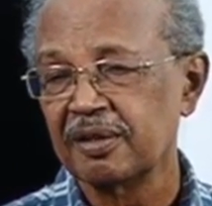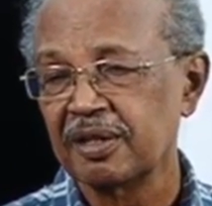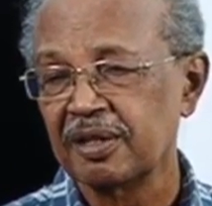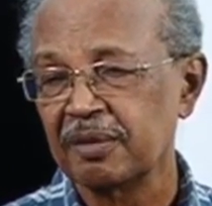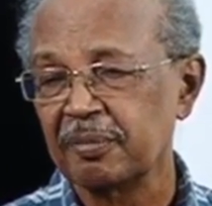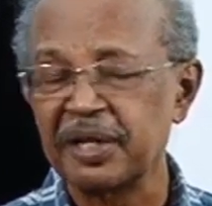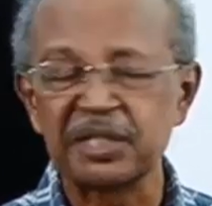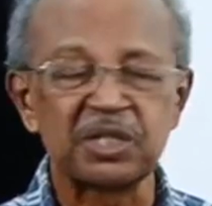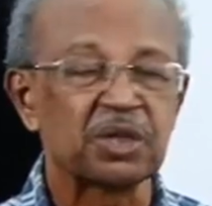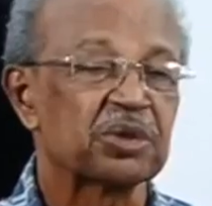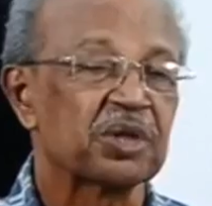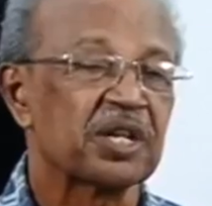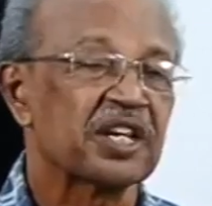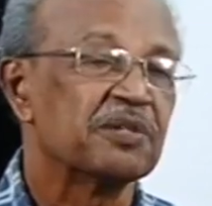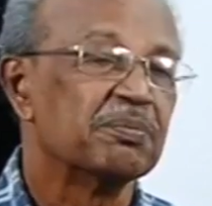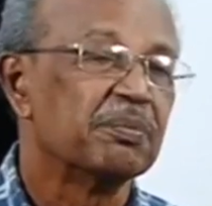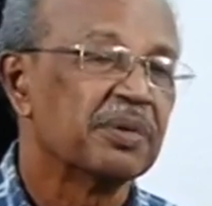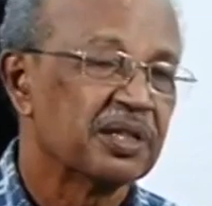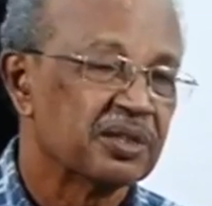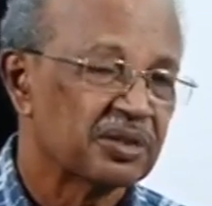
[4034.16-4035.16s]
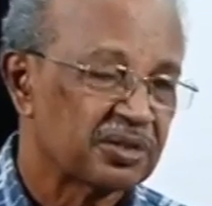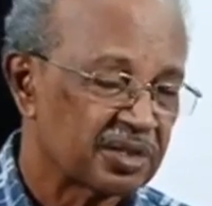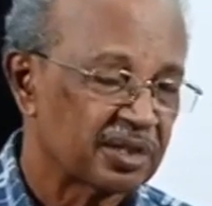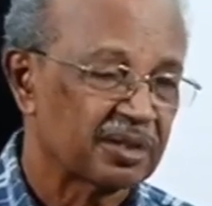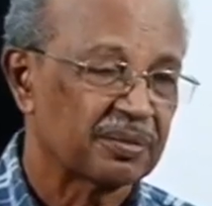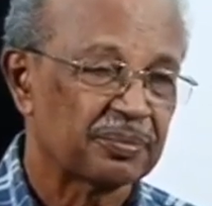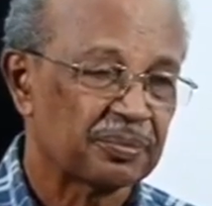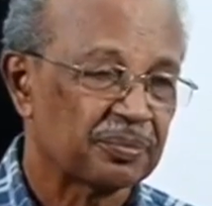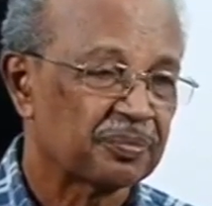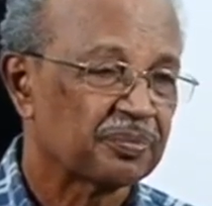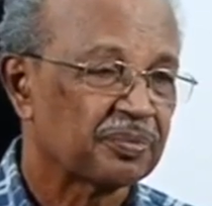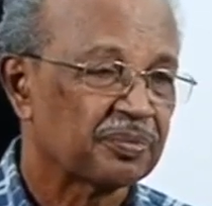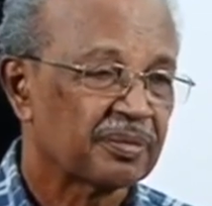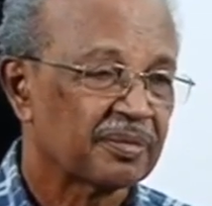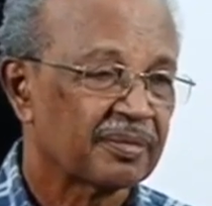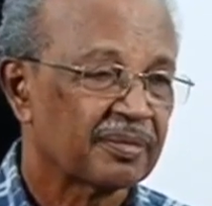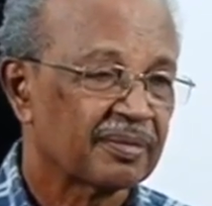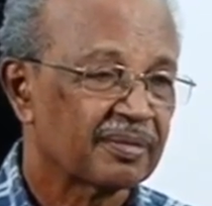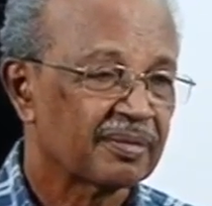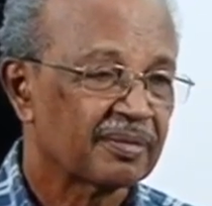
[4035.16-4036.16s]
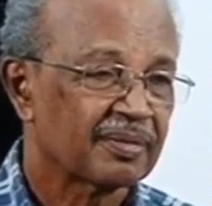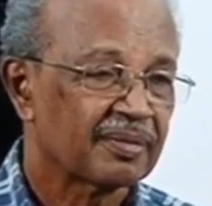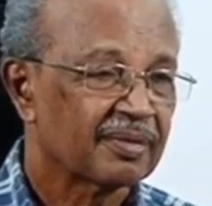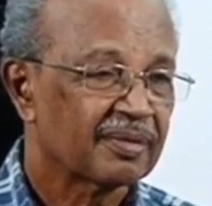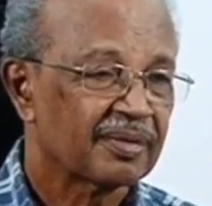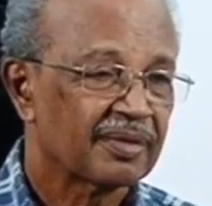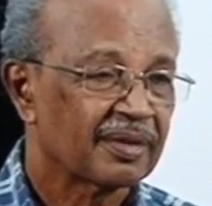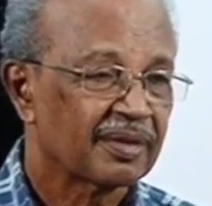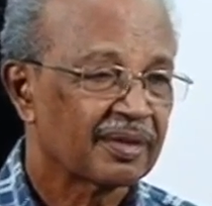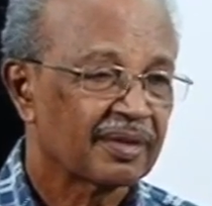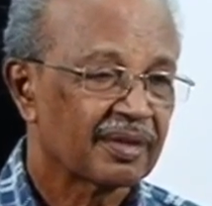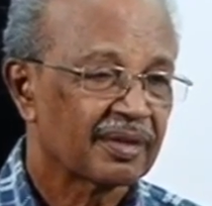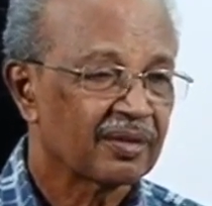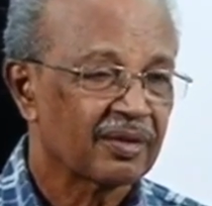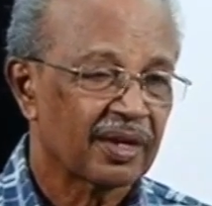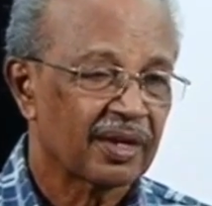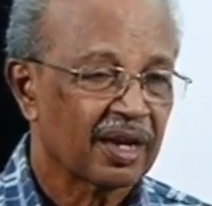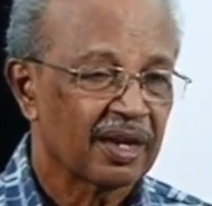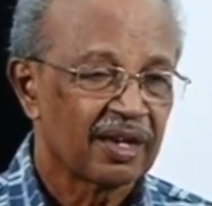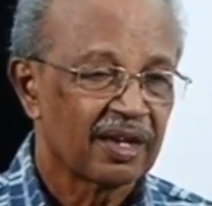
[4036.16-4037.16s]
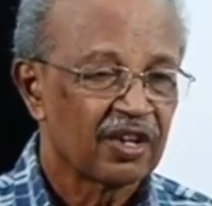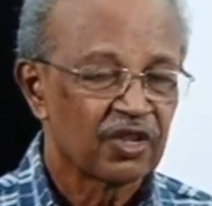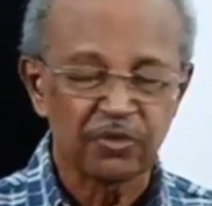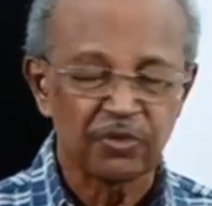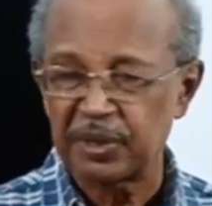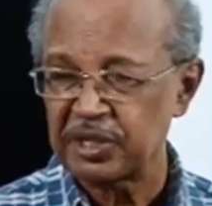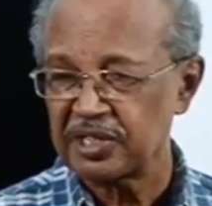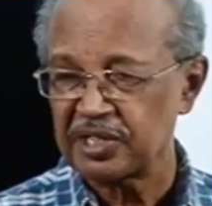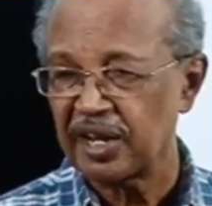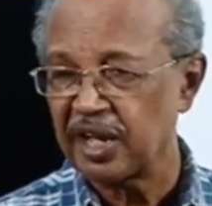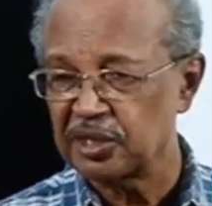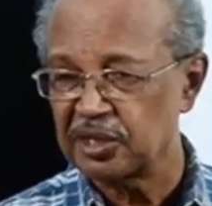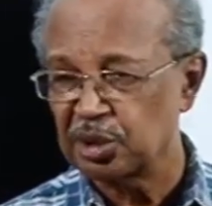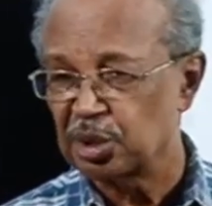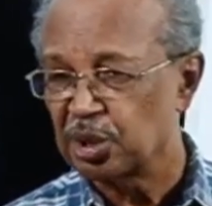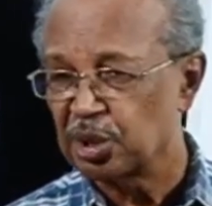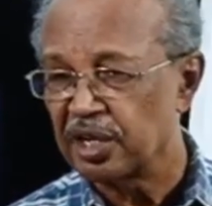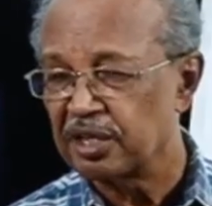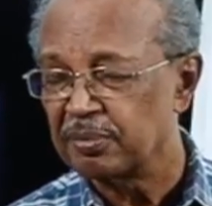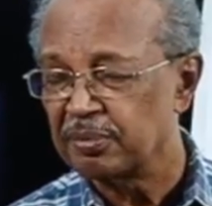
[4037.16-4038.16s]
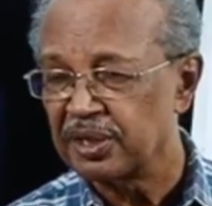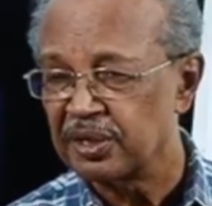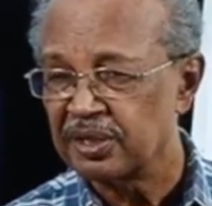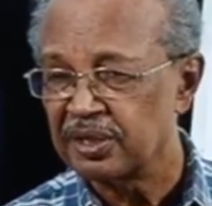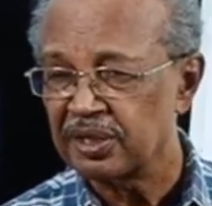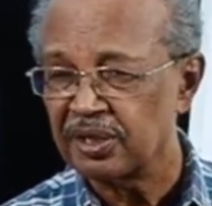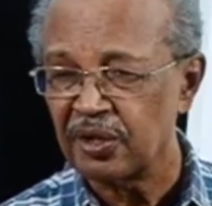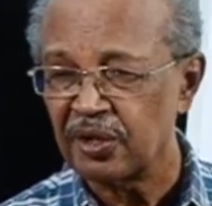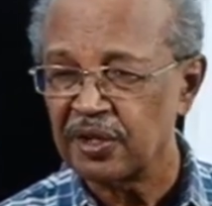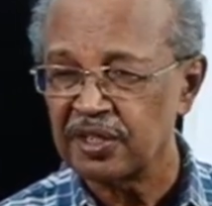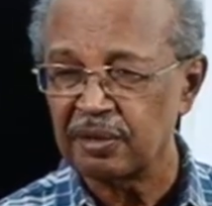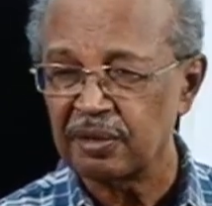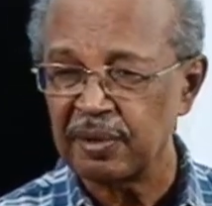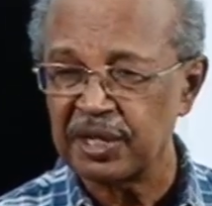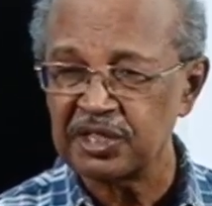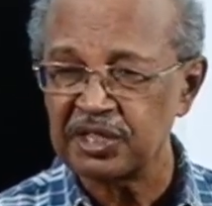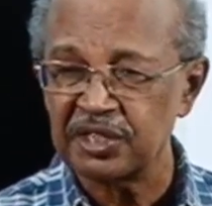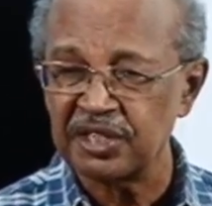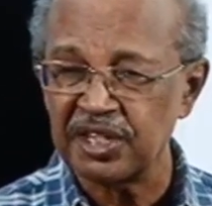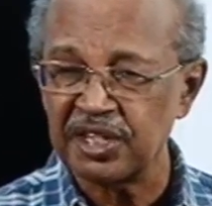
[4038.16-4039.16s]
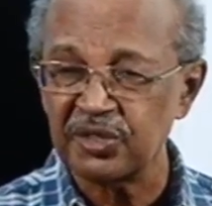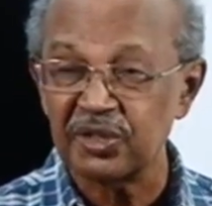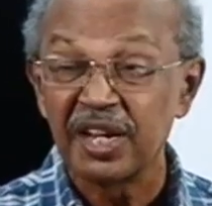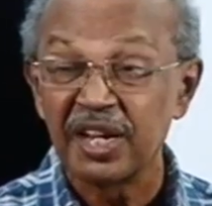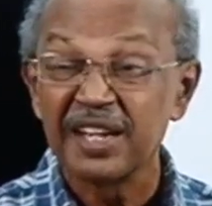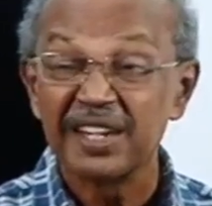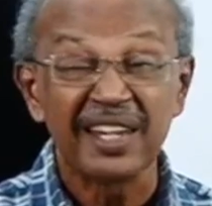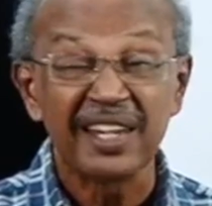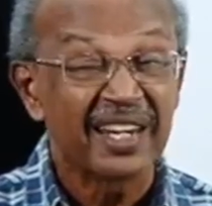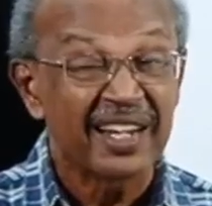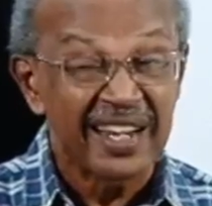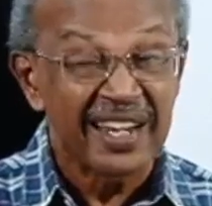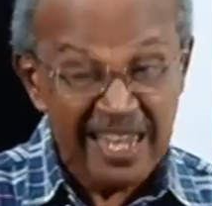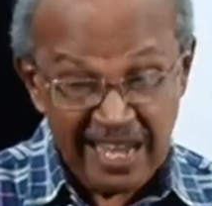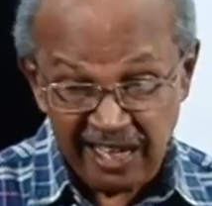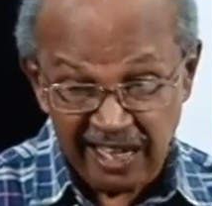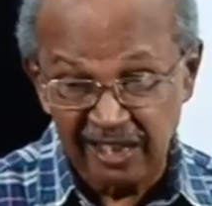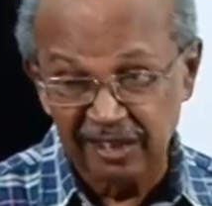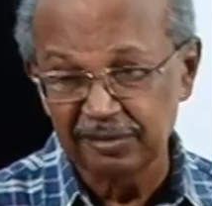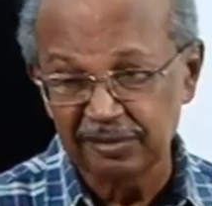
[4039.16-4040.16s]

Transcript: better treatment. Okay, specialized treatment, not the patient is needing.